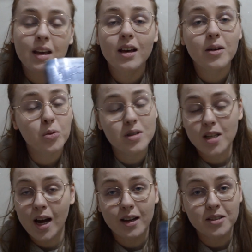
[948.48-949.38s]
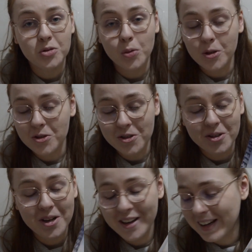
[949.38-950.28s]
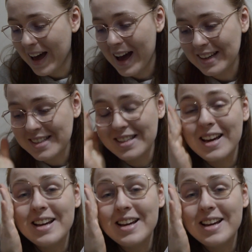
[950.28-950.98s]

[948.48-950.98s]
It was kind of torture, guys.